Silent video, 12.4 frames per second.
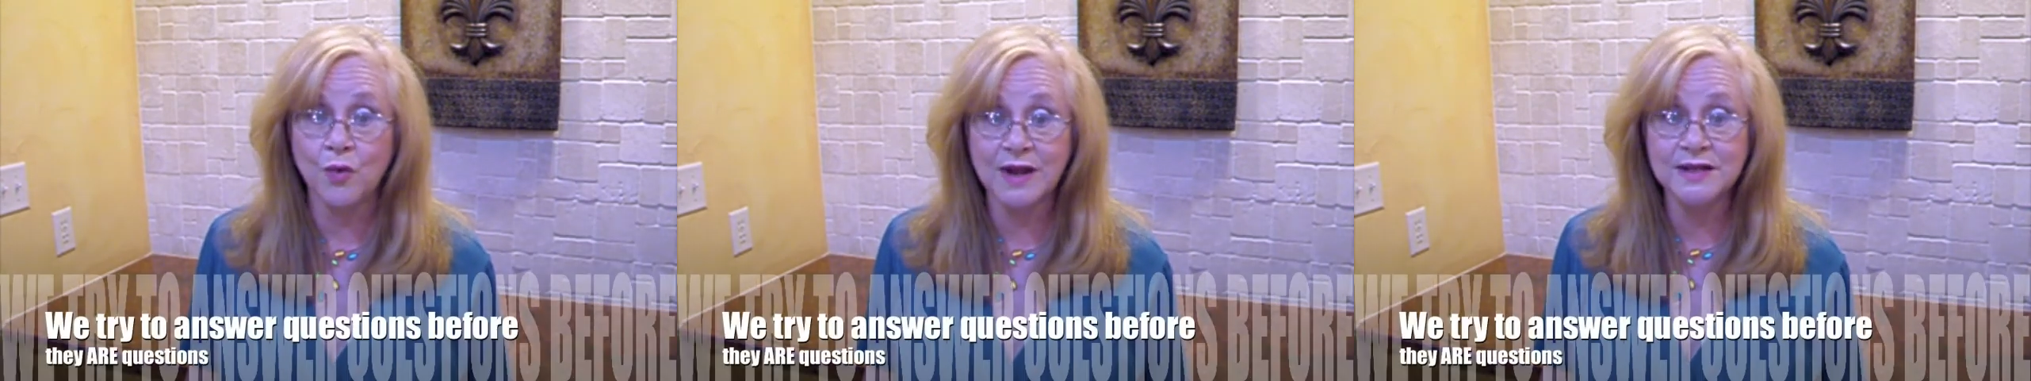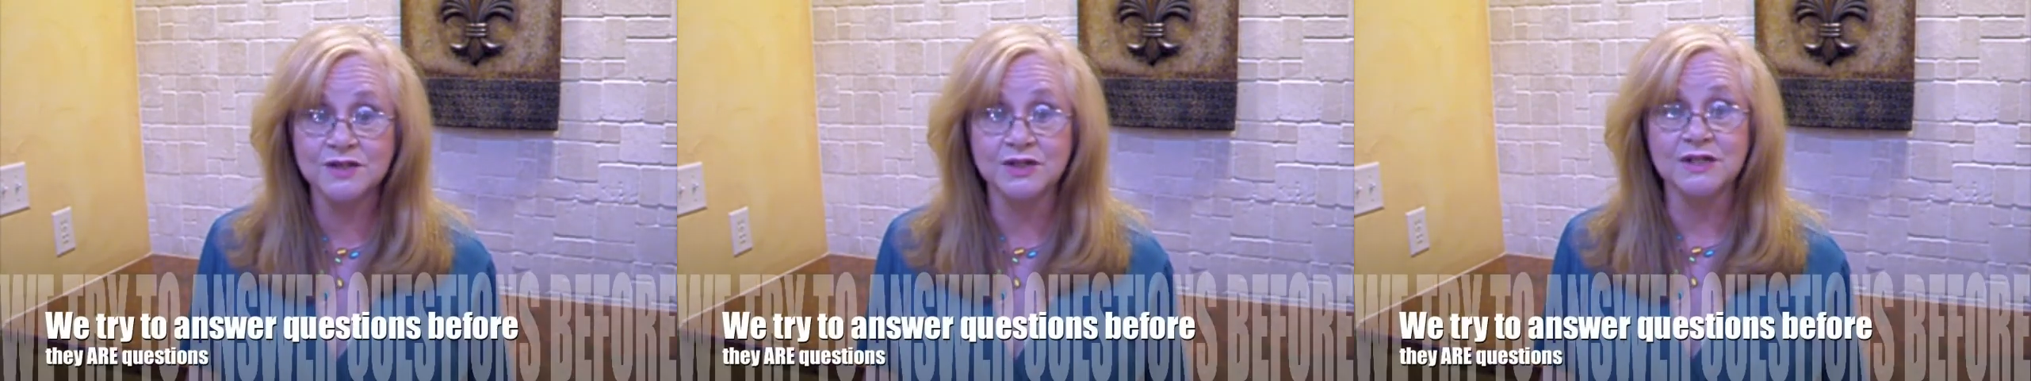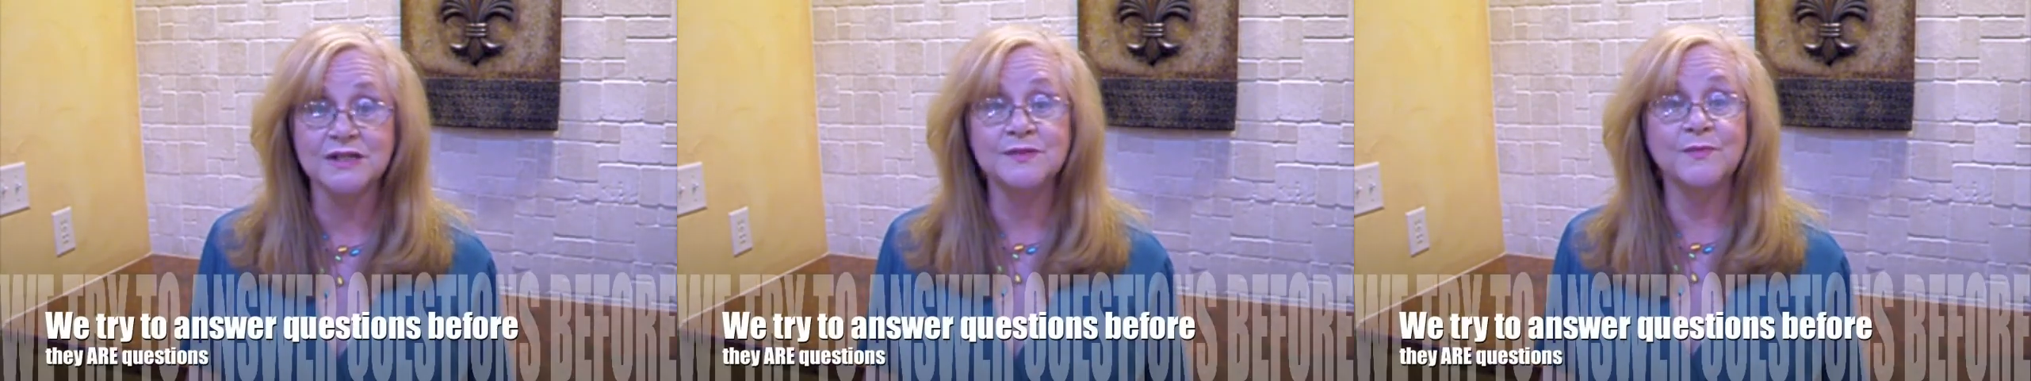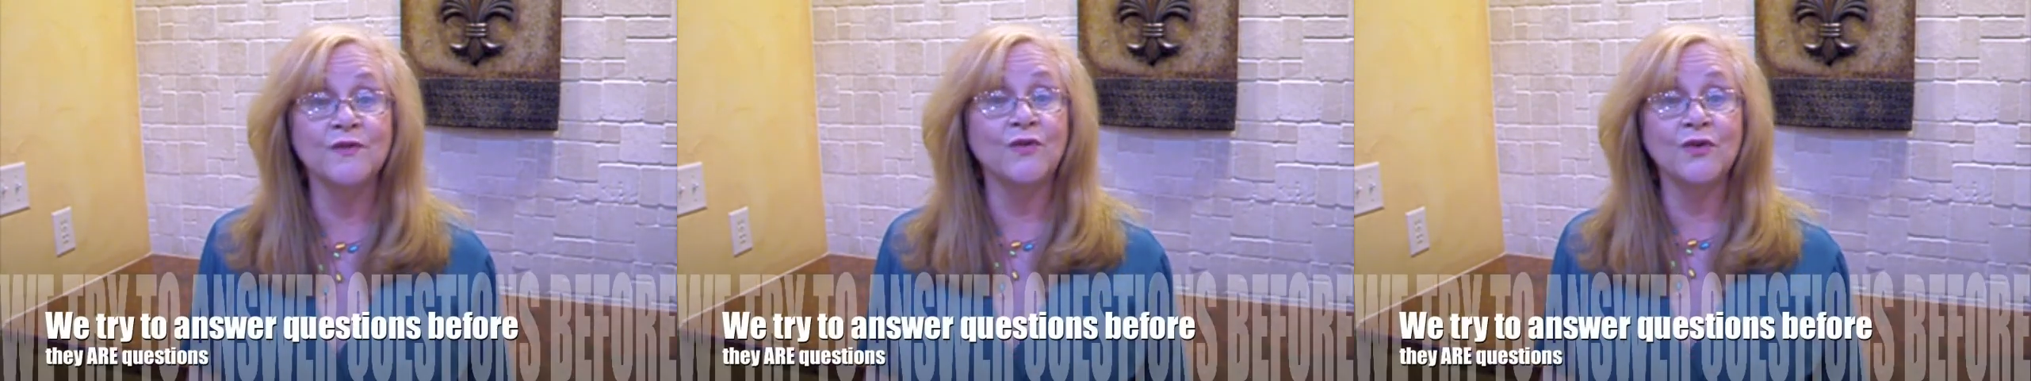questions
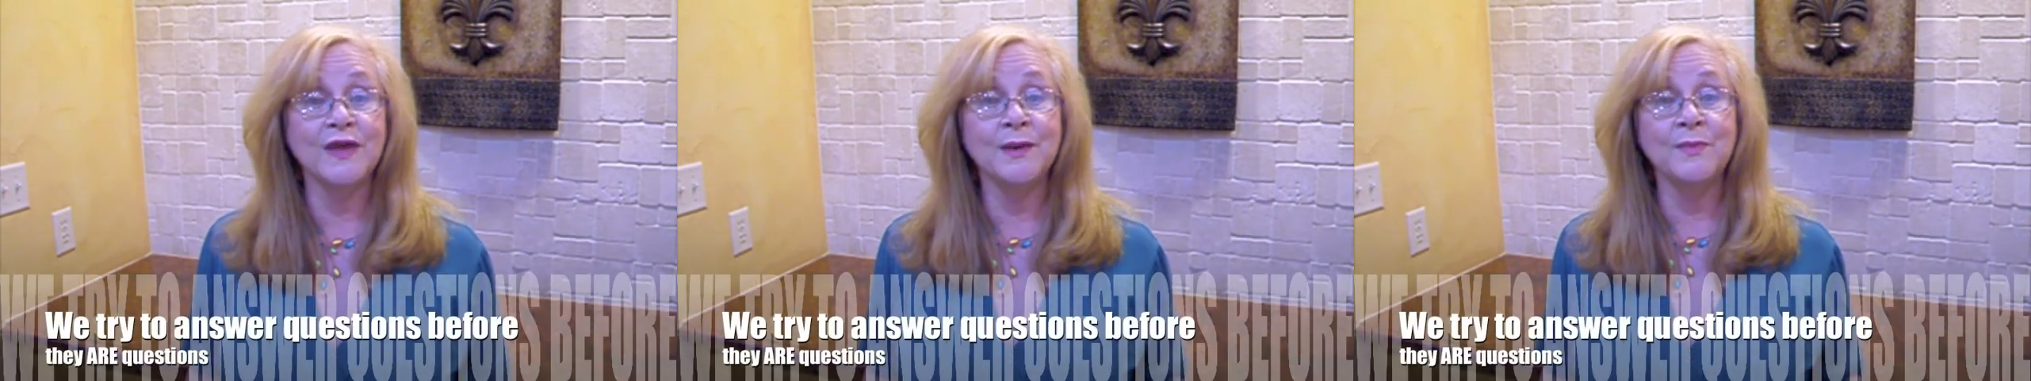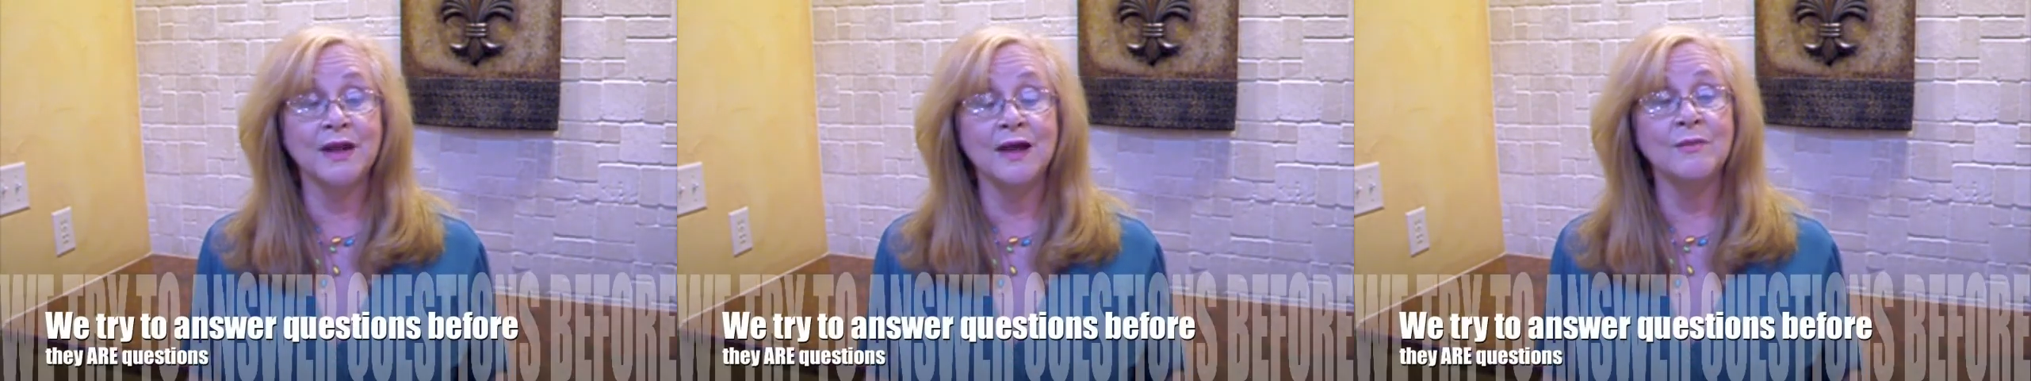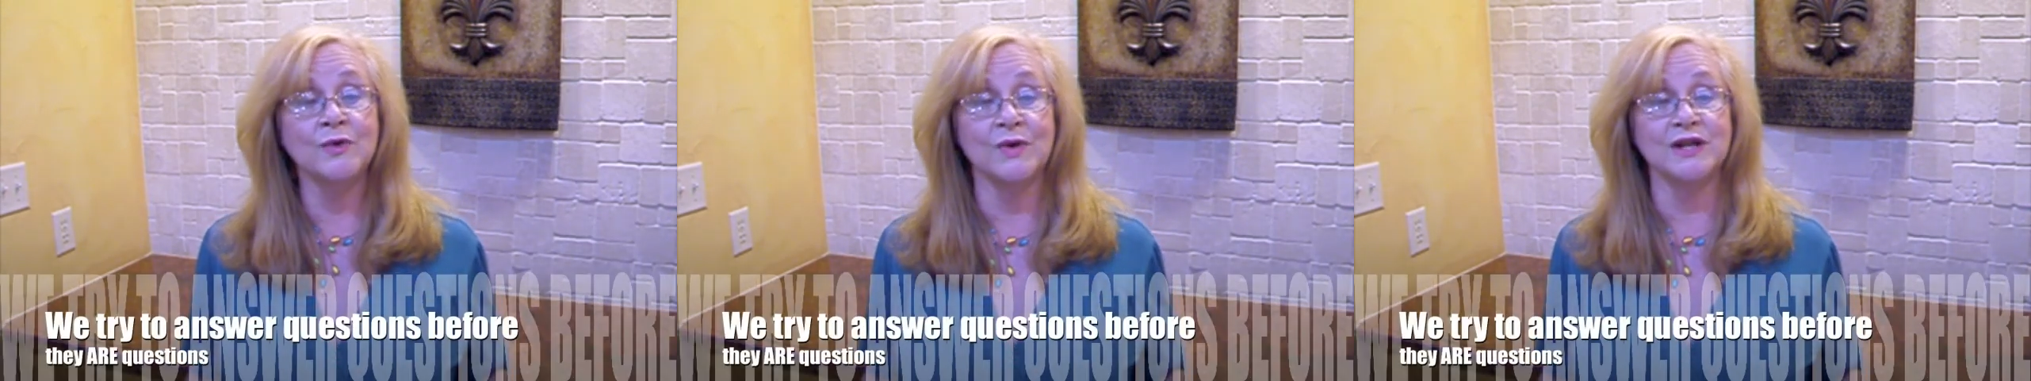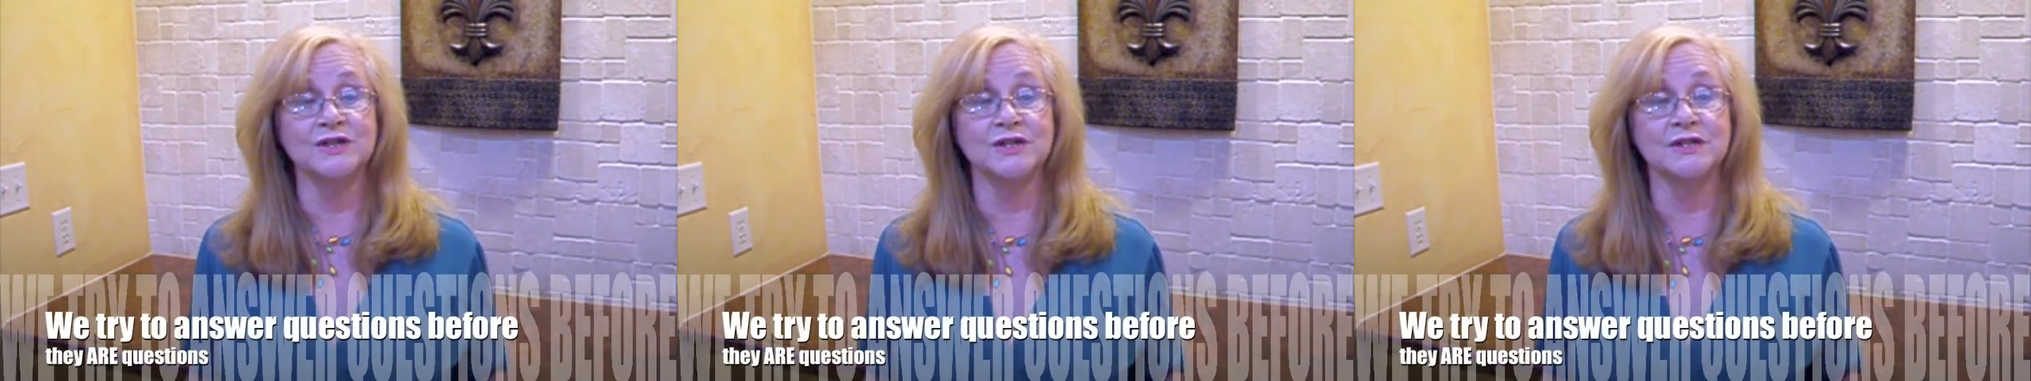before they become
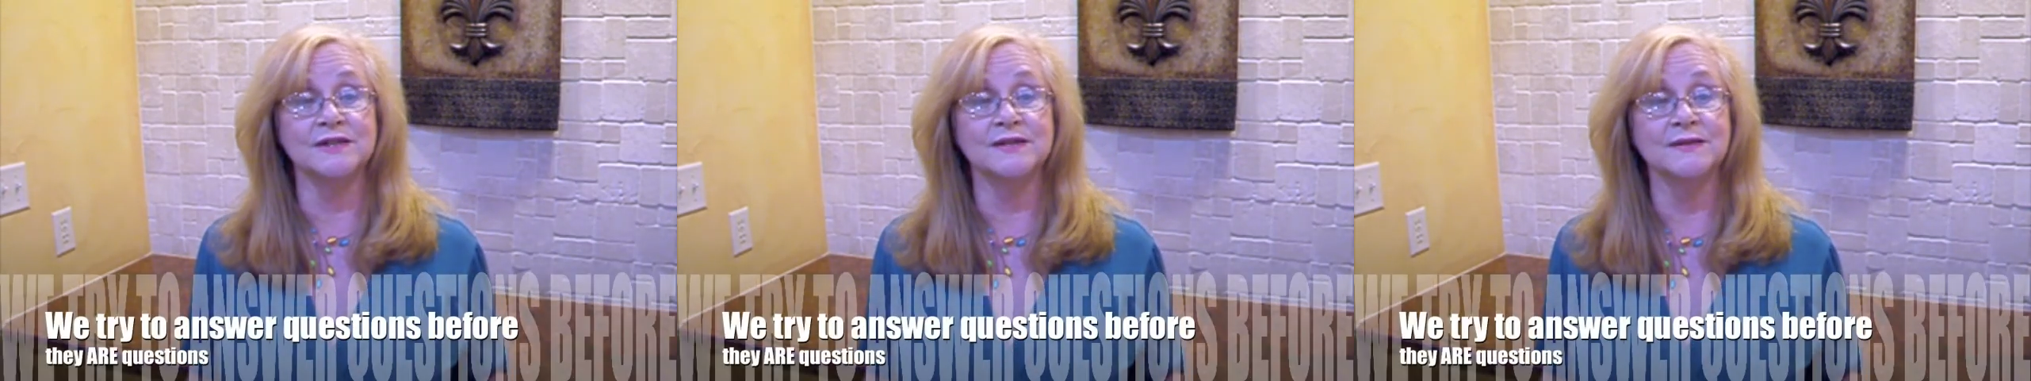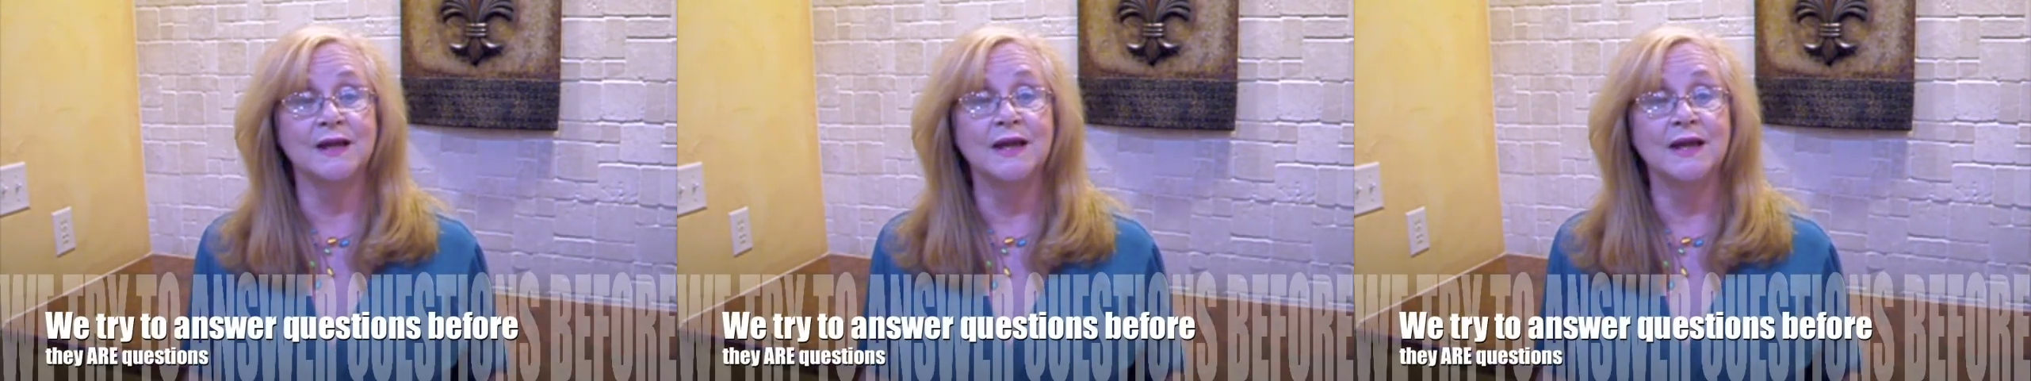questions.